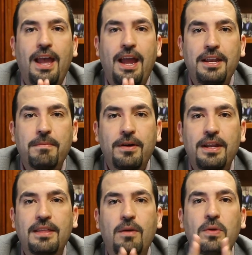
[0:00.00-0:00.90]

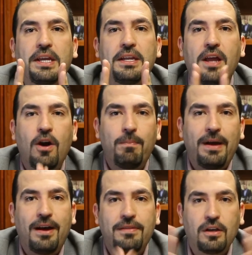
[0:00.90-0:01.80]
Anybody that we can help
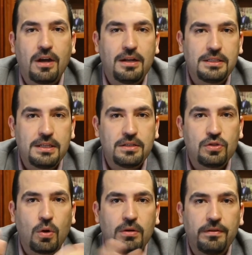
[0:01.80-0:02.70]
out, the content is
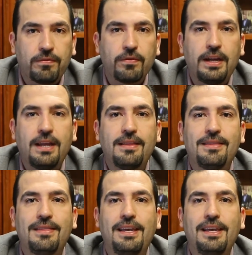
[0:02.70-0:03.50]
totally free.